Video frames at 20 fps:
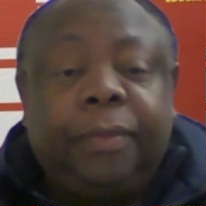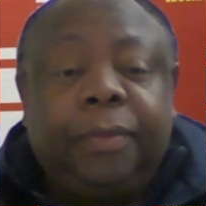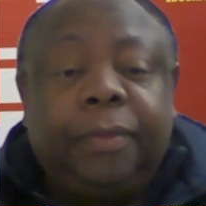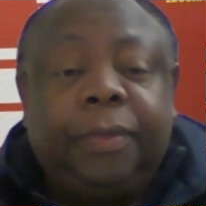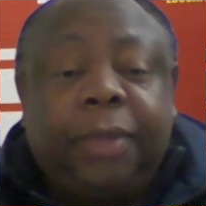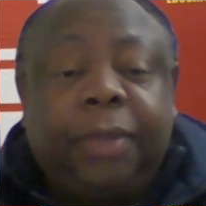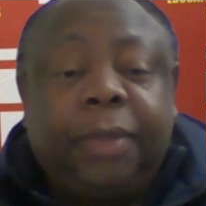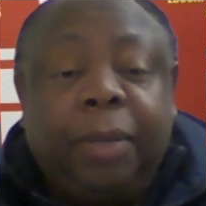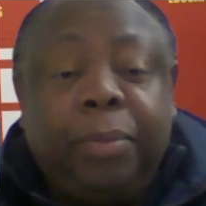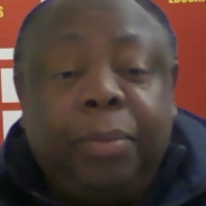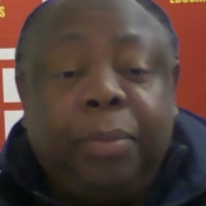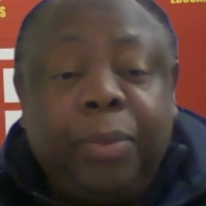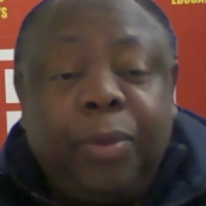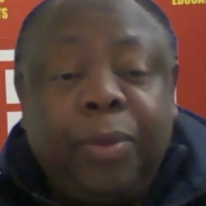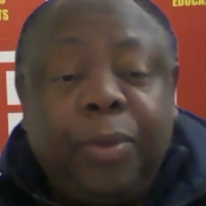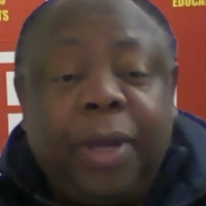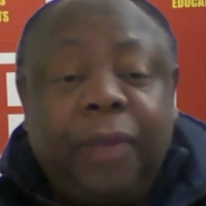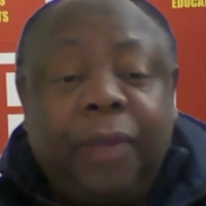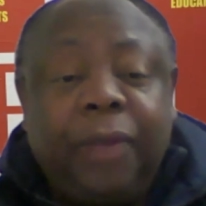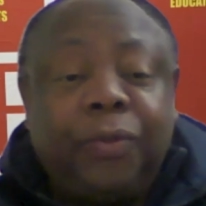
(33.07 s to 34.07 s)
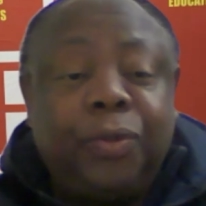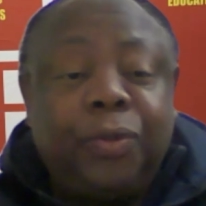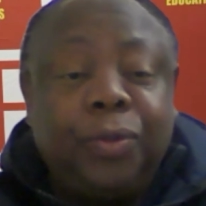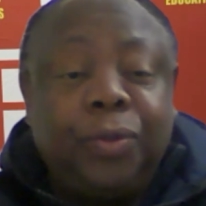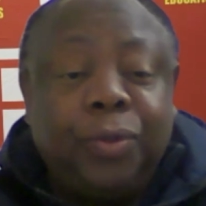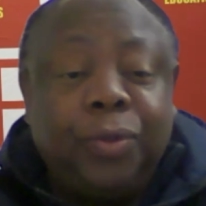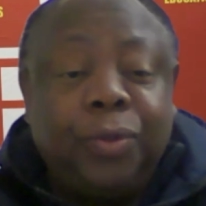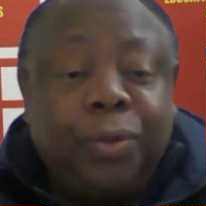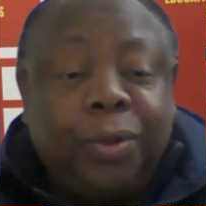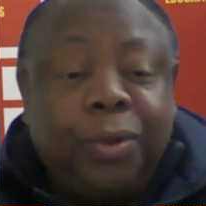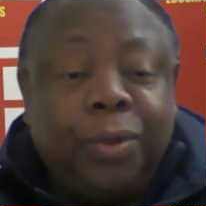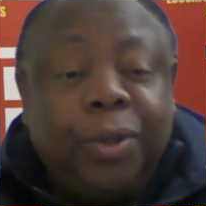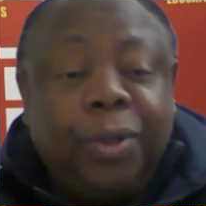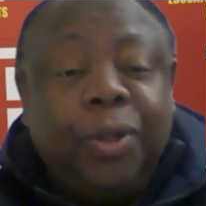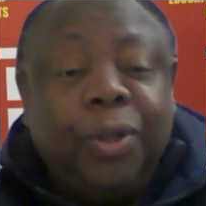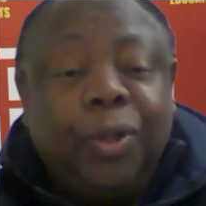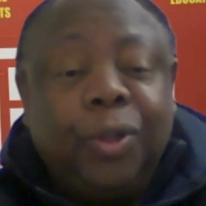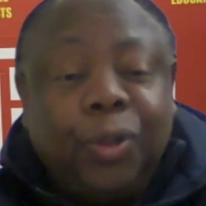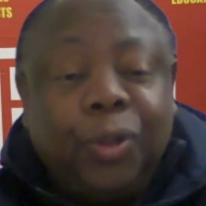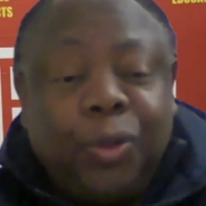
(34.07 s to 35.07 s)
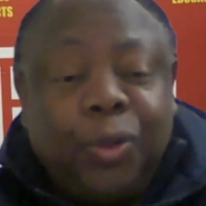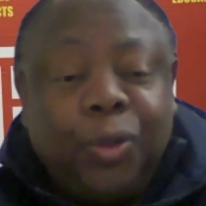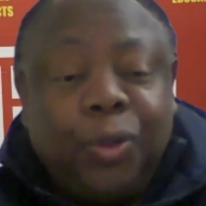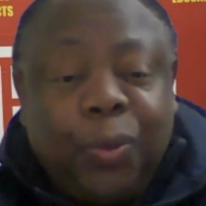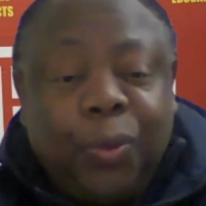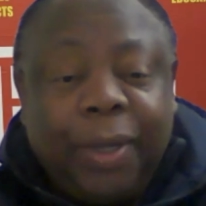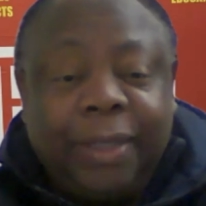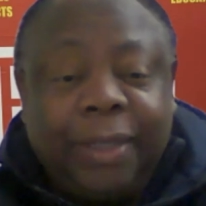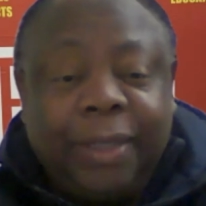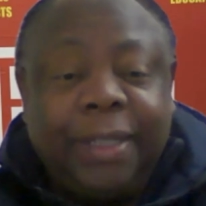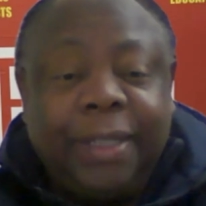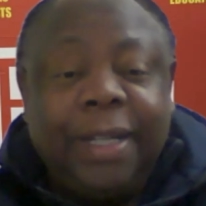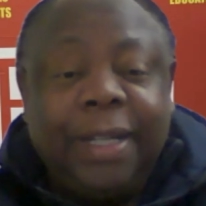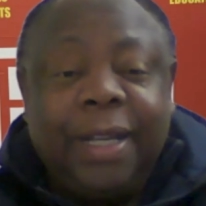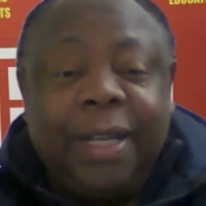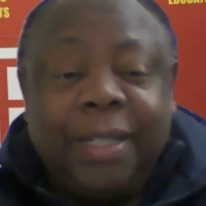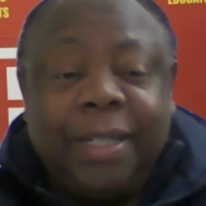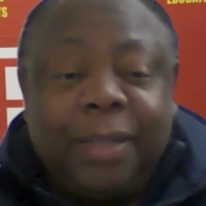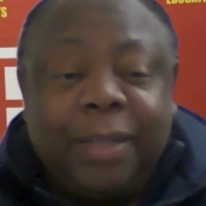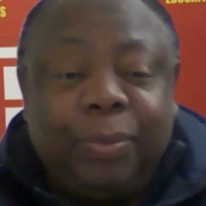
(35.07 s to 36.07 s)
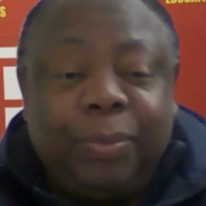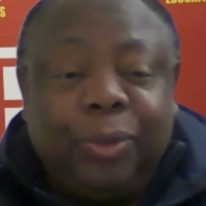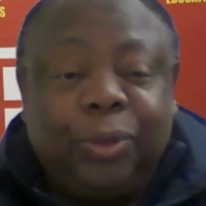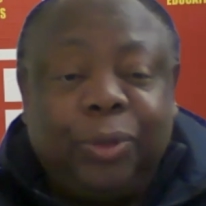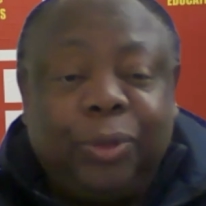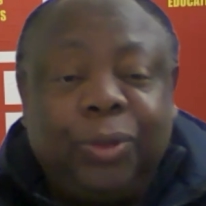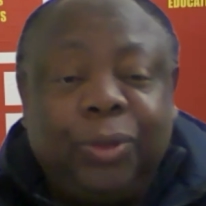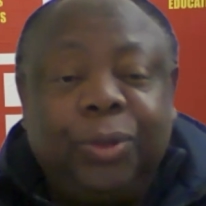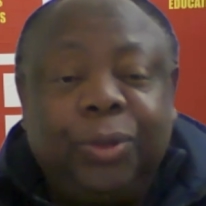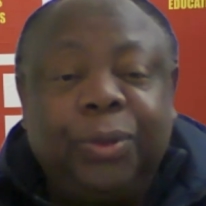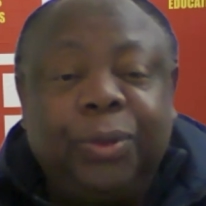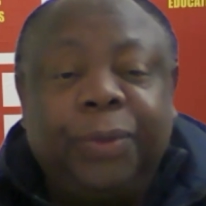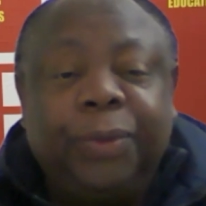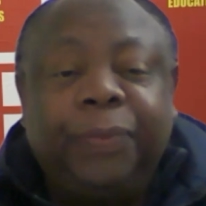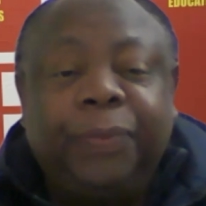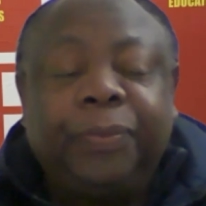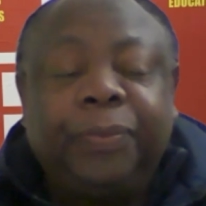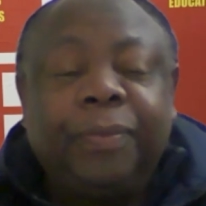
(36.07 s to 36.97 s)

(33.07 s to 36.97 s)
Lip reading: Some people have to do what they are supposed to do.